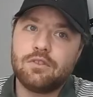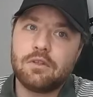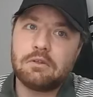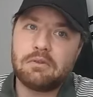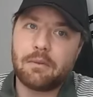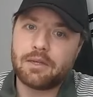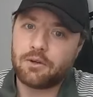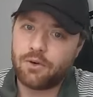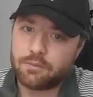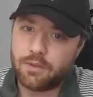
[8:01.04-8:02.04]
I mean,
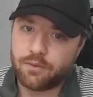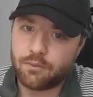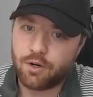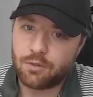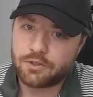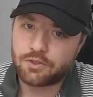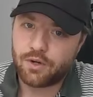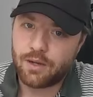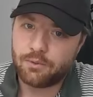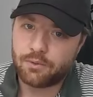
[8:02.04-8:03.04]
correct me if I'm wrong, but
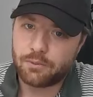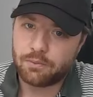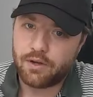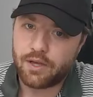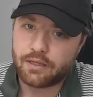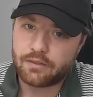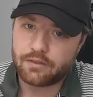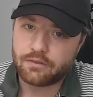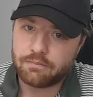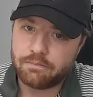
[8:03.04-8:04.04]
scramble, you're
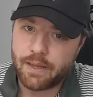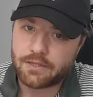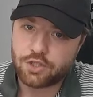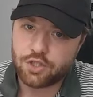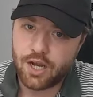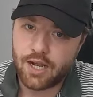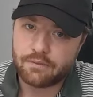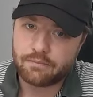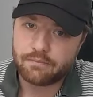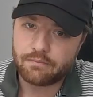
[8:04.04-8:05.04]
playing best
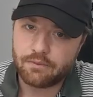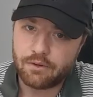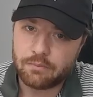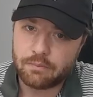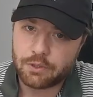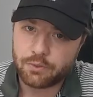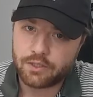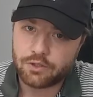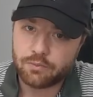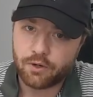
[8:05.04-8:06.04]
shot
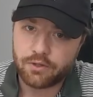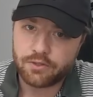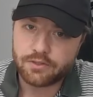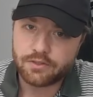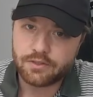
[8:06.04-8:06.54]
between 2 partners.